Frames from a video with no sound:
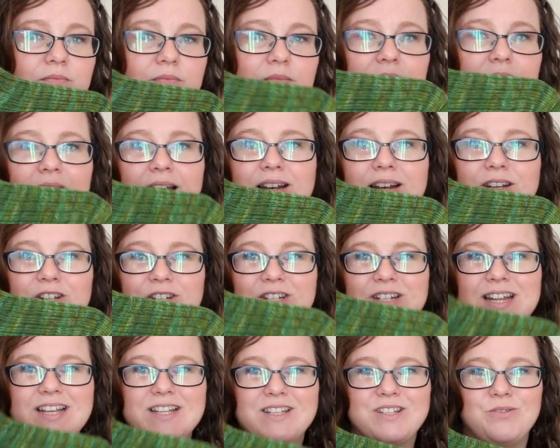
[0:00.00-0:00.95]
yeah, just
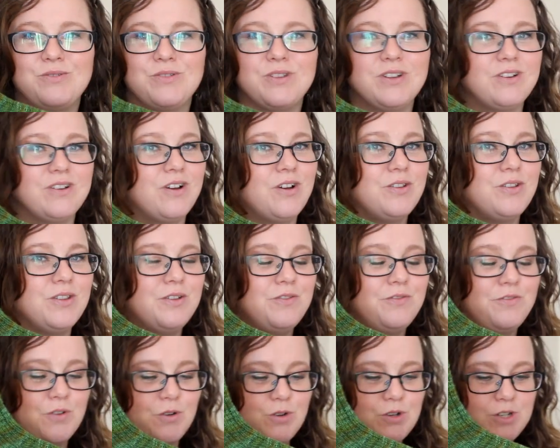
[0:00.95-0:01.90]
knits on the
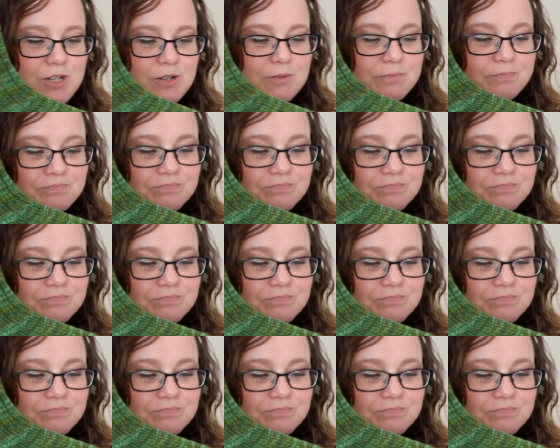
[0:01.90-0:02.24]
foot.